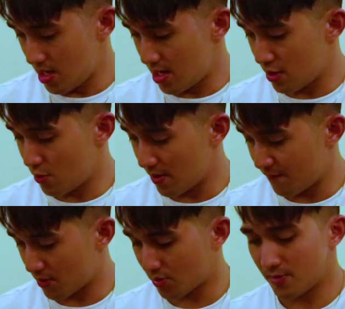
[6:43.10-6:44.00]
and you
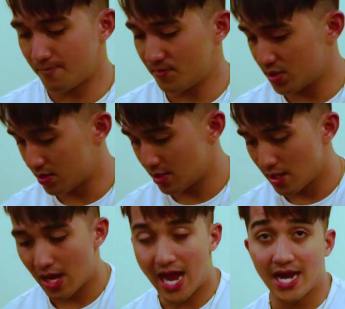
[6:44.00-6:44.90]
have your
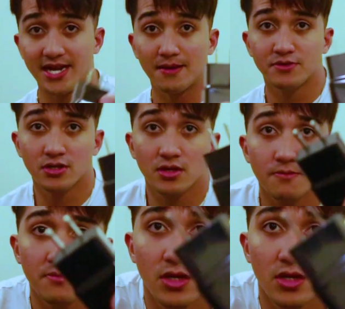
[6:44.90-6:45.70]
adapter